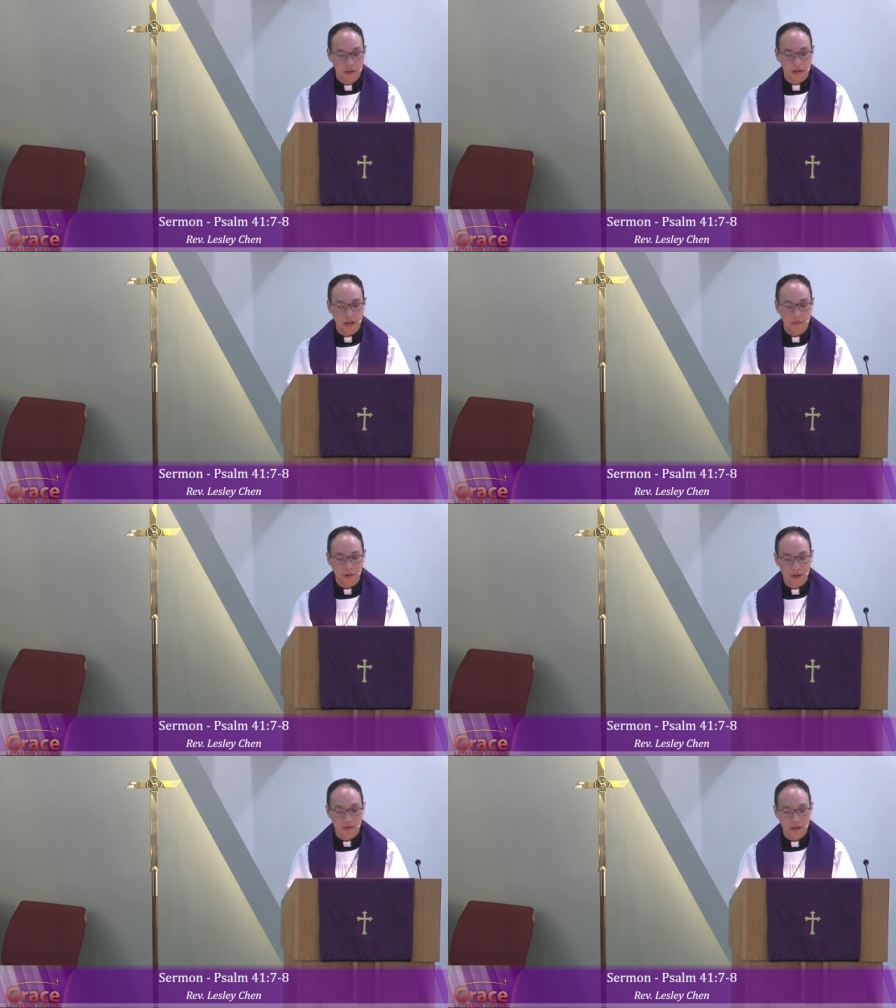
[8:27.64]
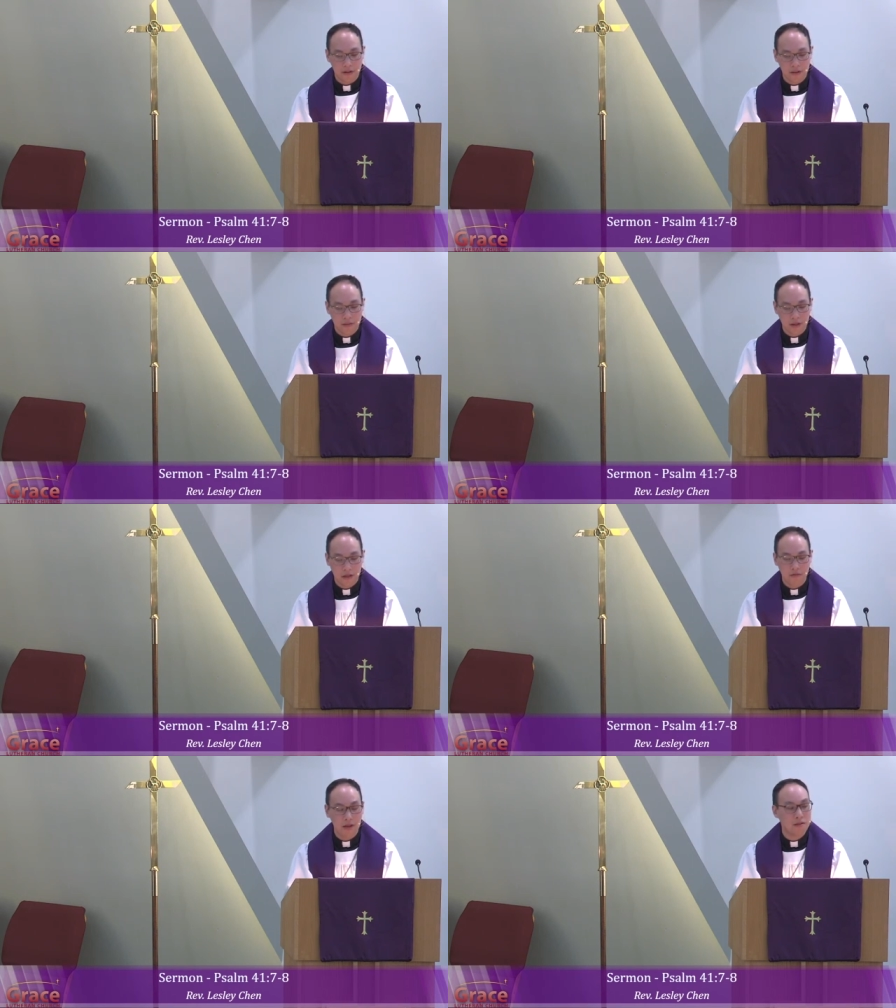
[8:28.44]
a neighbor even,
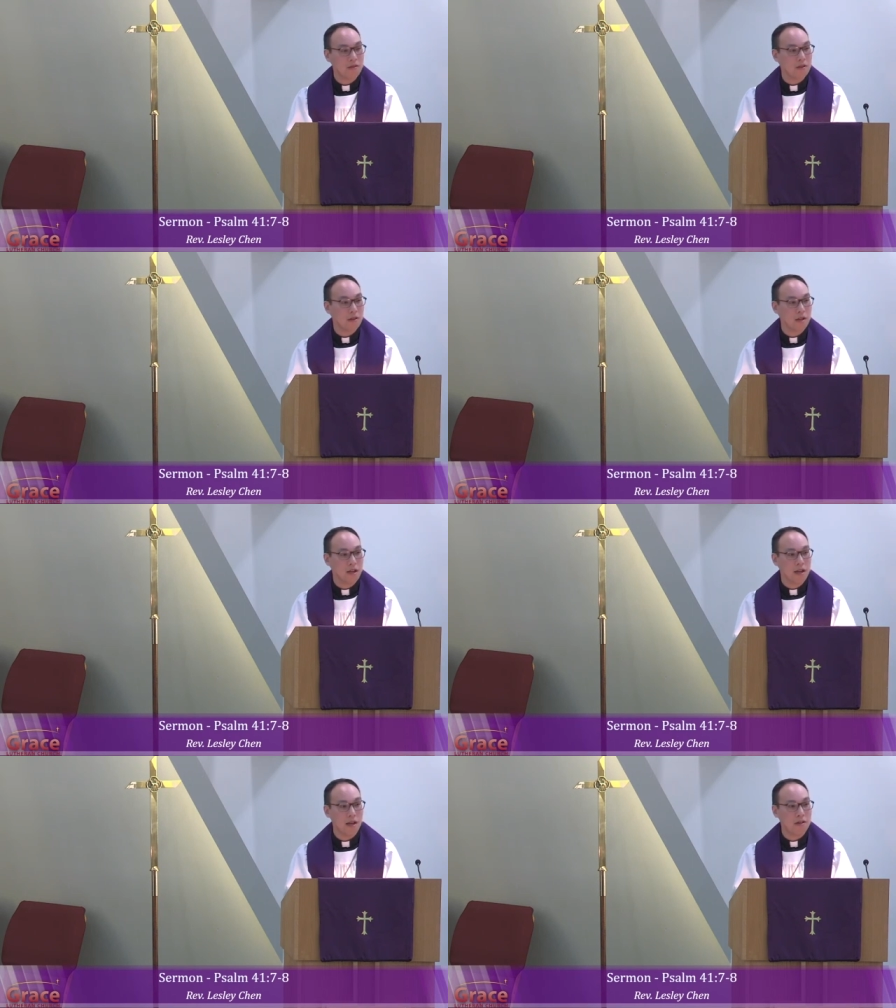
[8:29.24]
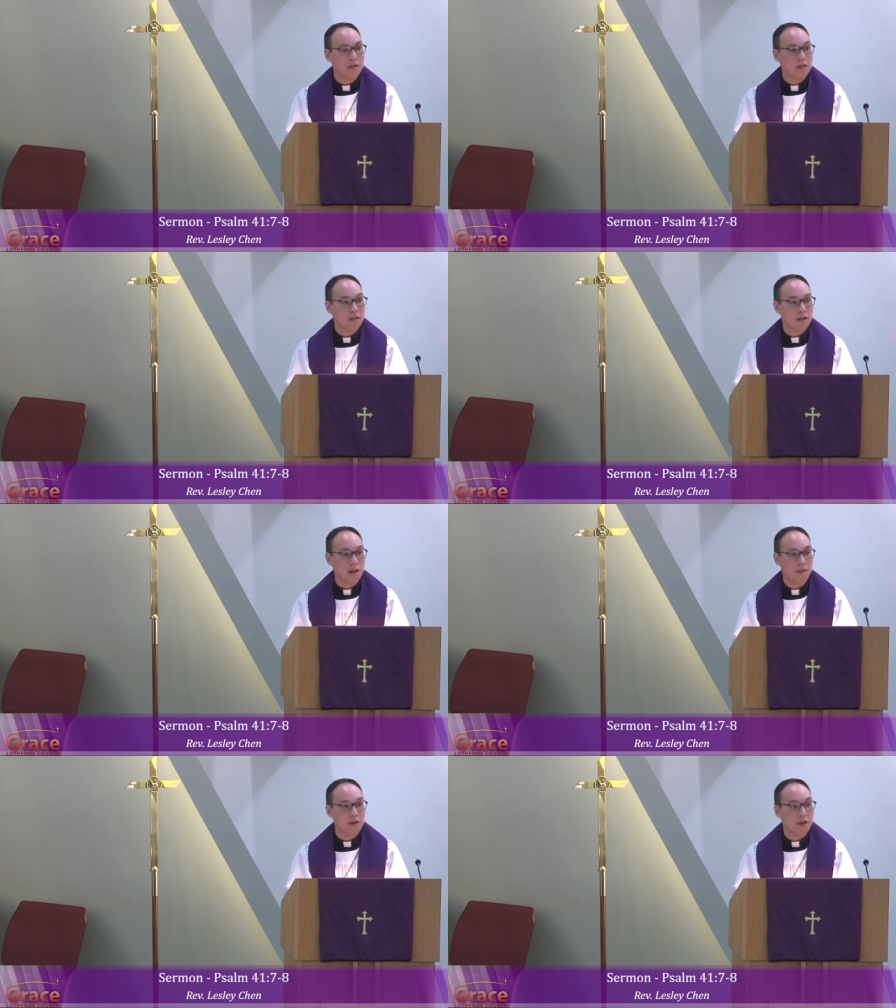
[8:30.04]
that threatens to end
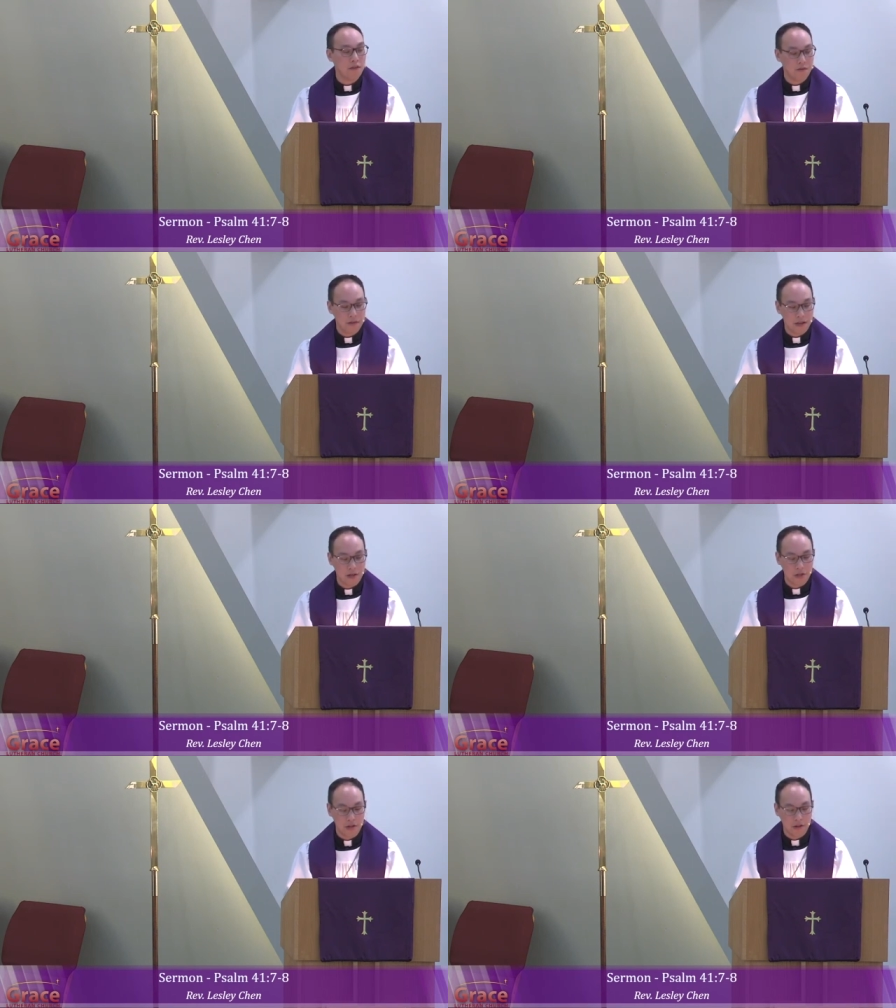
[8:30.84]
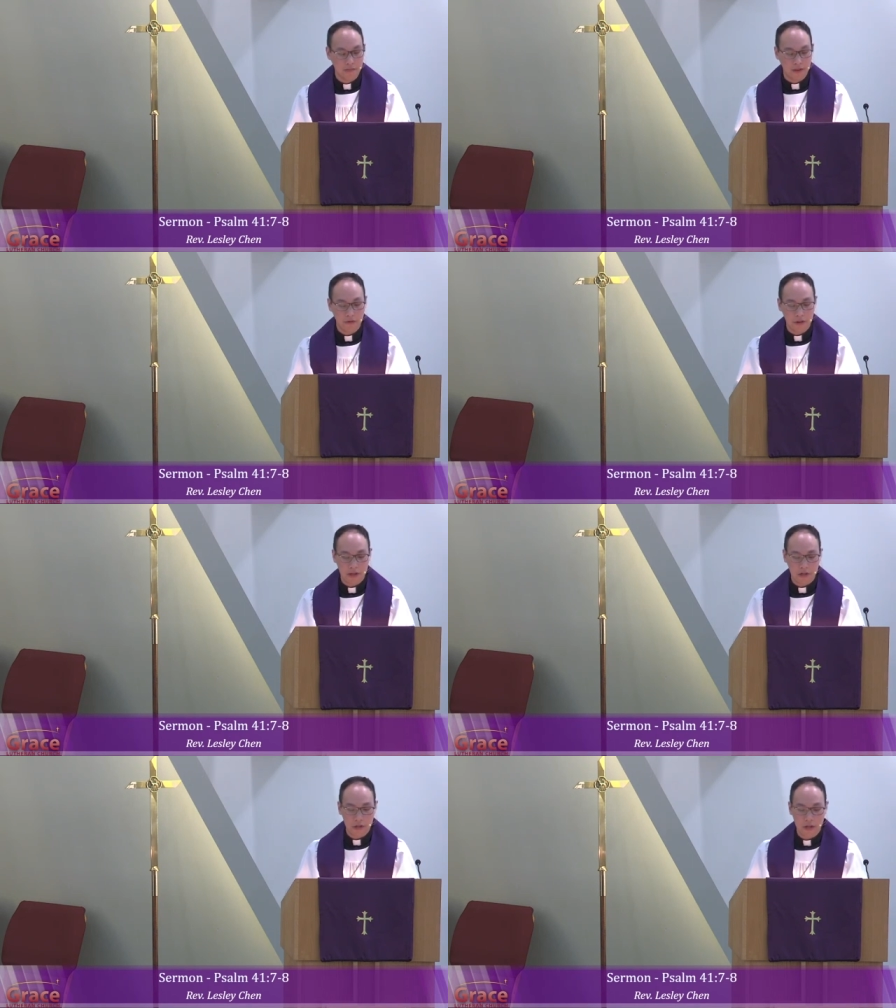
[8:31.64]
every conversation and
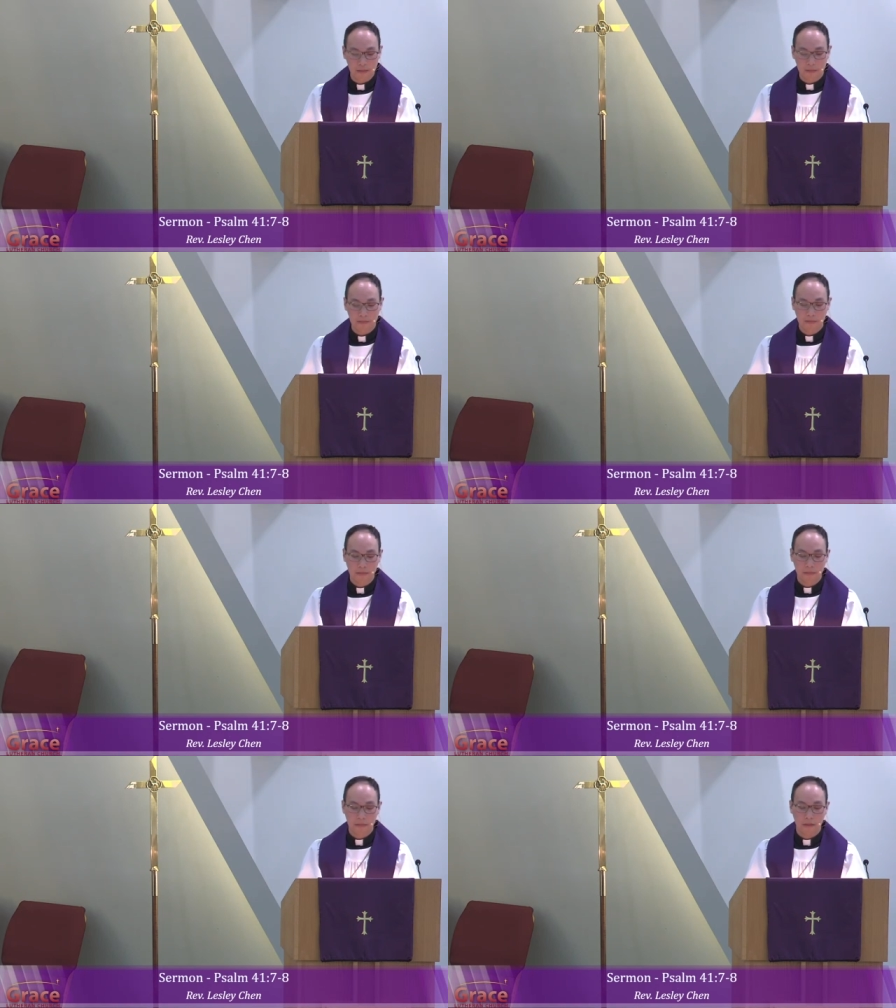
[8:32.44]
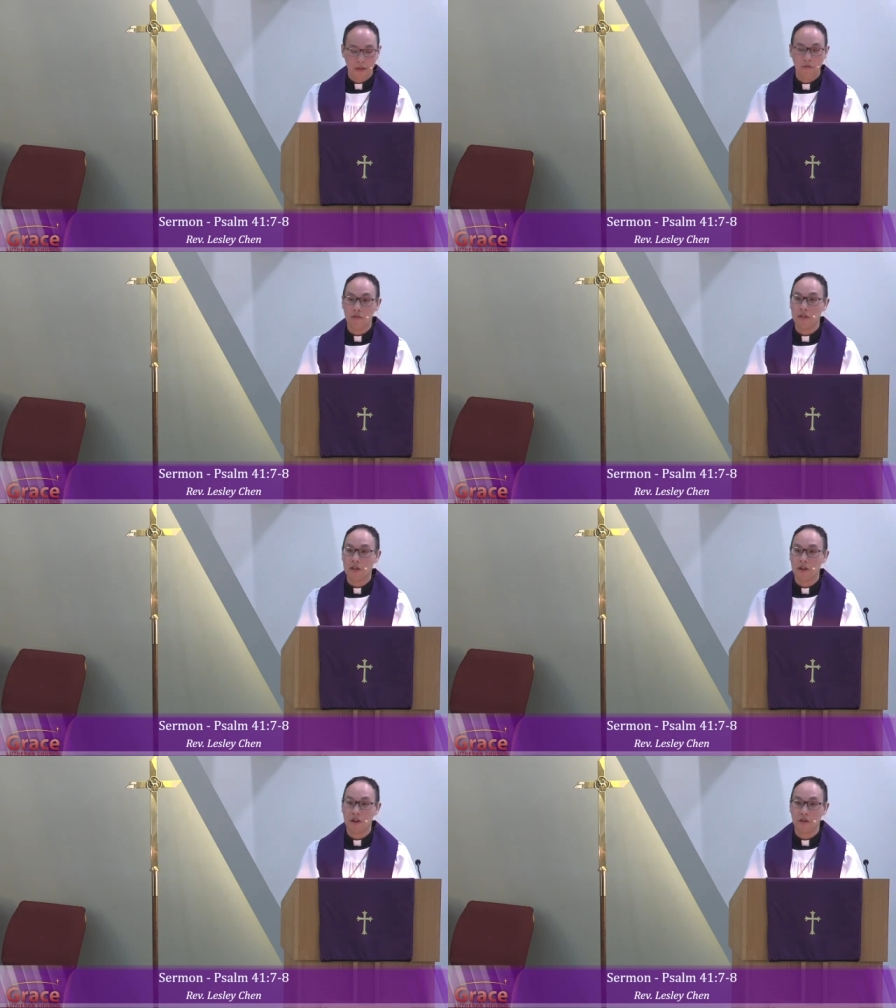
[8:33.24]
relationship if you
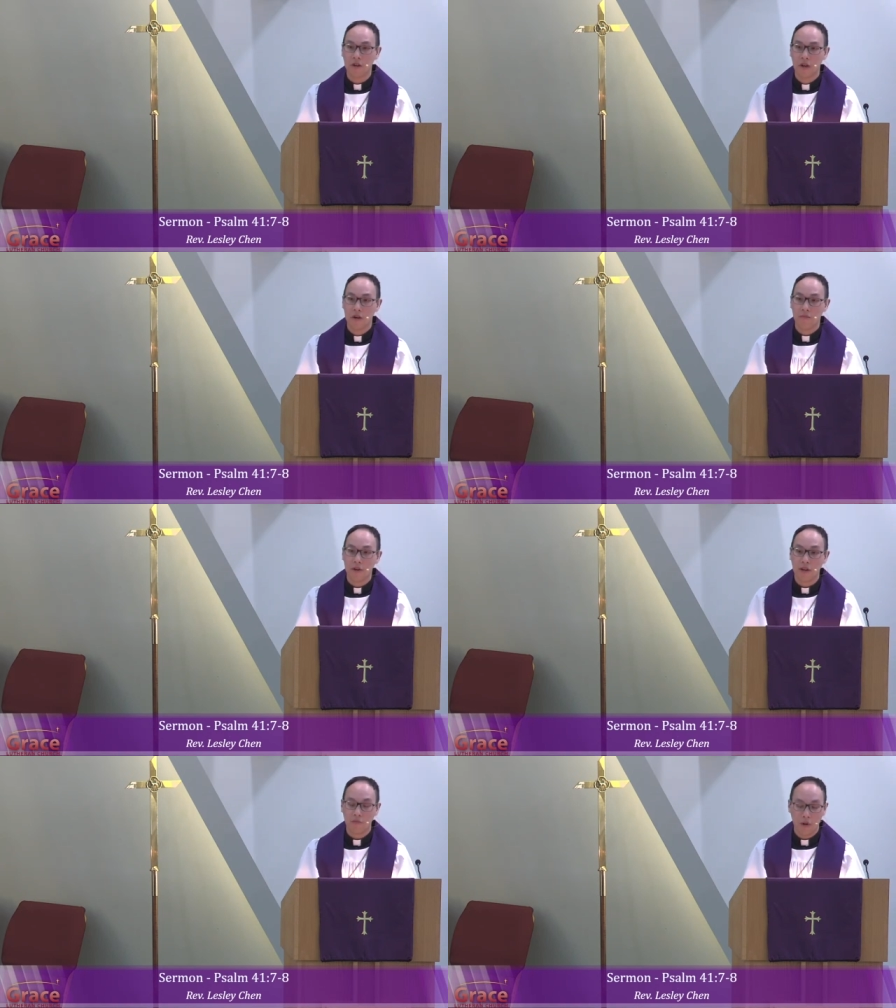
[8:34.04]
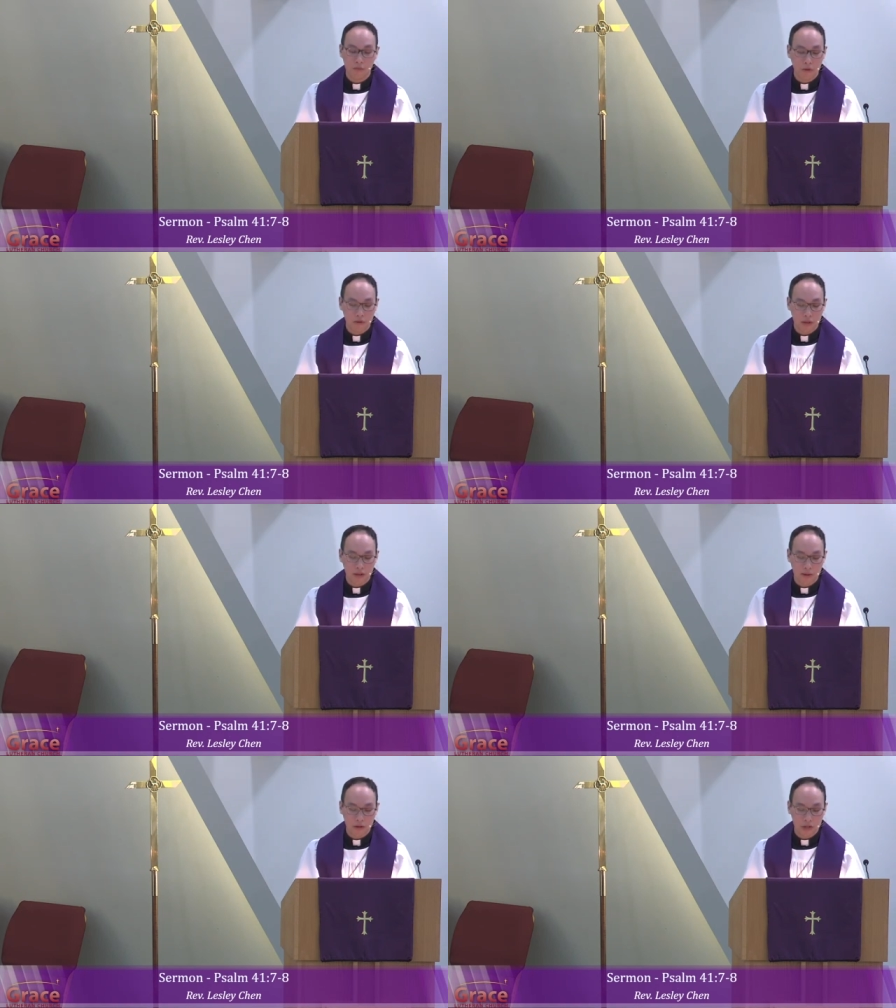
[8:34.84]
dare bring up one more thing
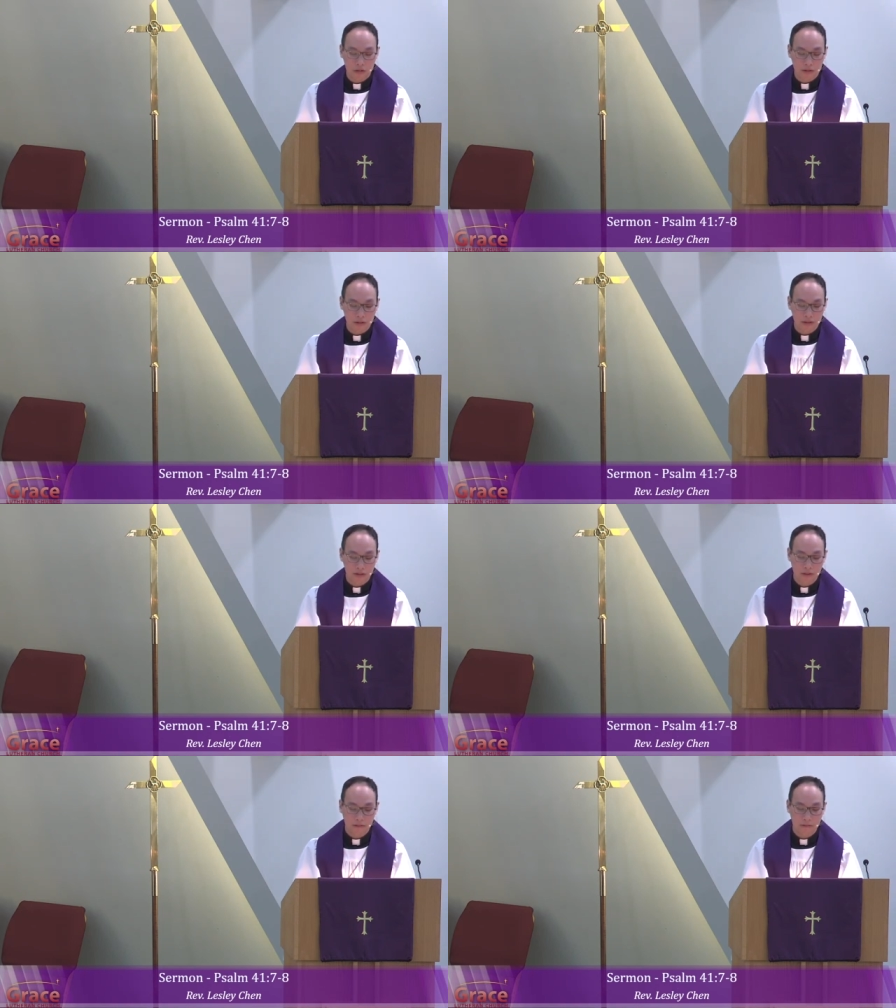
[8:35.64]
about Jesus.